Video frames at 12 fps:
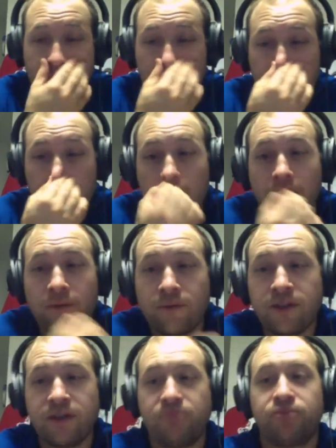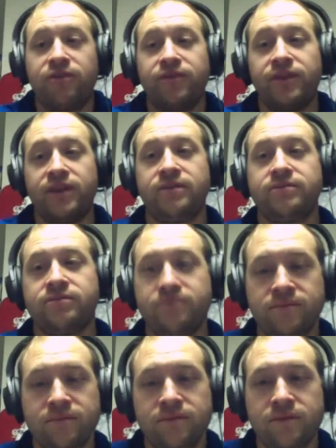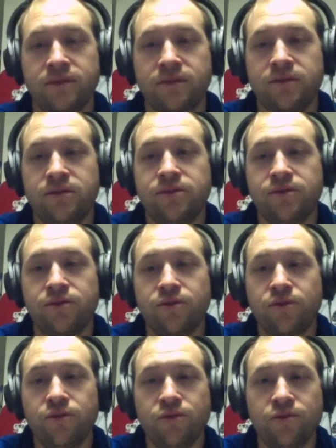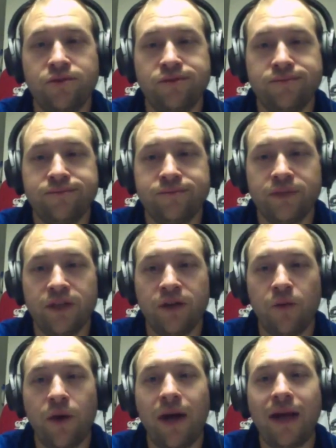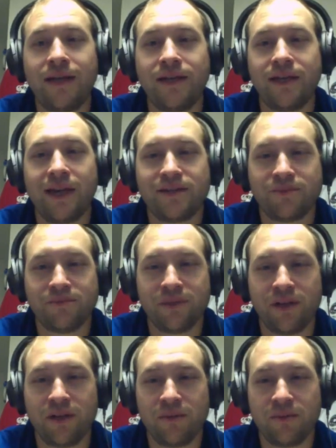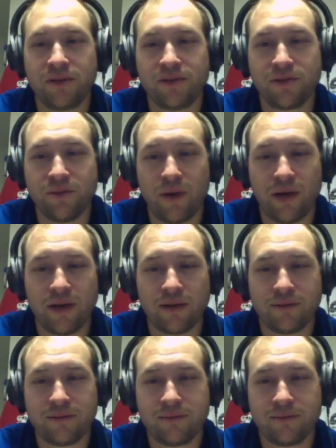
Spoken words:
we're not really privy to, why he hasn't been on the pitch in a while.